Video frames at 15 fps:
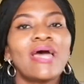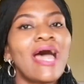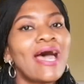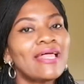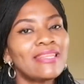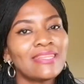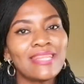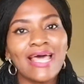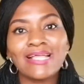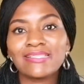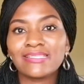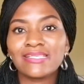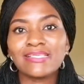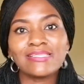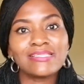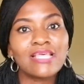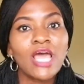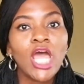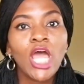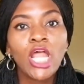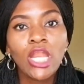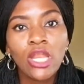and that is
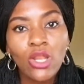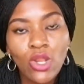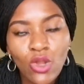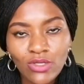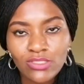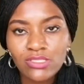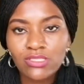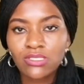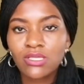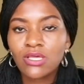not